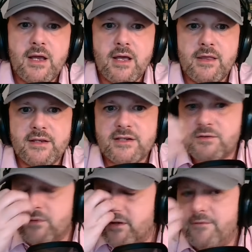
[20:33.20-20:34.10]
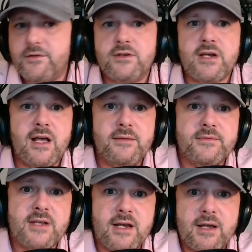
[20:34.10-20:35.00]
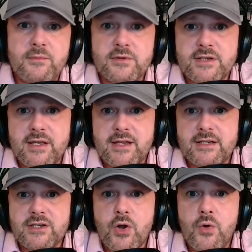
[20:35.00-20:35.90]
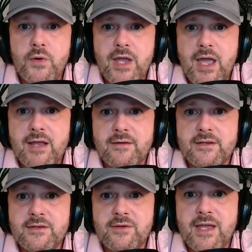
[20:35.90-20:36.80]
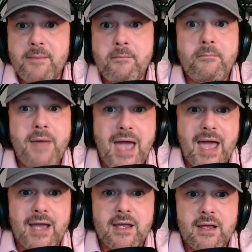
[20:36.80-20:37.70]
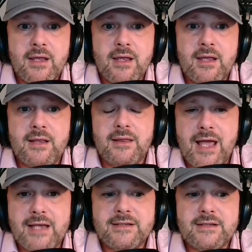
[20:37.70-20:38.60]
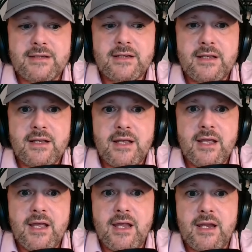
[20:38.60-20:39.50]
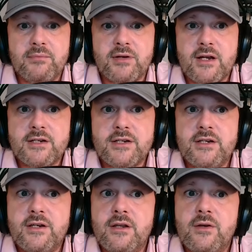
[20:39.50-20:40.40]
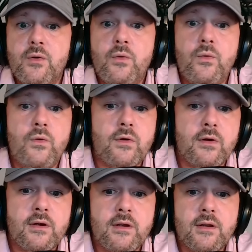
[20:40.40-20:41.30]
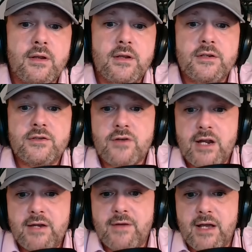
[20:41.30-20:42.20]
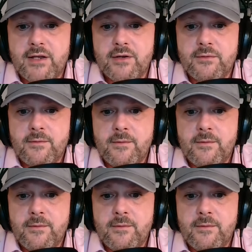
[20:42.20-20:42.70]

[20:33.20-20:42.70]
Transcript: this is one of the few times that I will say that it's okay to get back less in production or trade value,